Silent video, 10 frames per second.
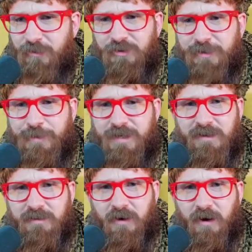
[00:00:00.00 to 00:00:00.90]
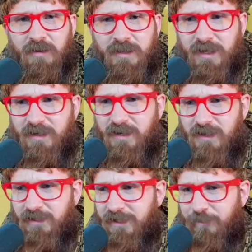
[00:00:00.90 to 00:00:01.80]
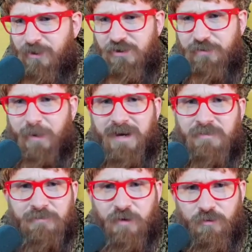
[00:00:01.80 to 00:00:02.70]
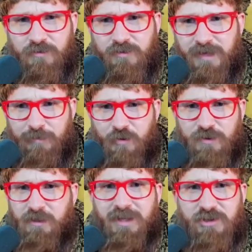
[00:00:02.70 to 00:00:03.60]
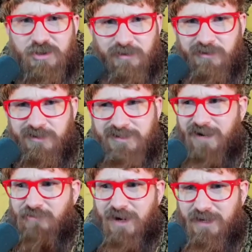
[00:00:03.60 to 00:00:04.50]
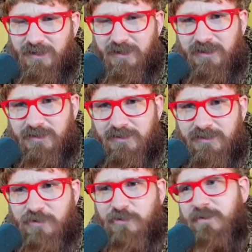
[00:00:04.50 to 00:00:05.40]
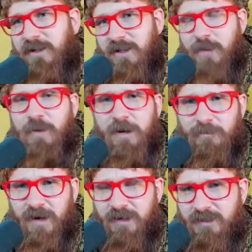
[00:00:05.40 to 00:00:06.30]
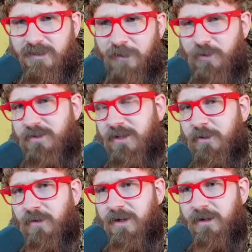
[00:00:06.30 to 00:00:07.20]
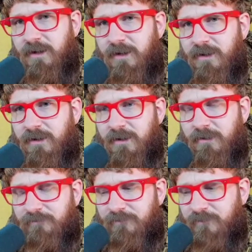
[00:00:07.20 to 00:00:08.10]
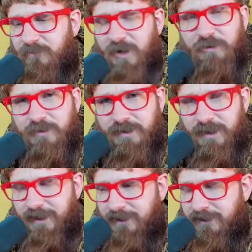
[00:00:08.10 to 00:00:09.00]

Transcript: dipping into the holiday like a bunch of Biden voters post-election. It's not right. So keep that in mind next time you celebrate Veterans Day.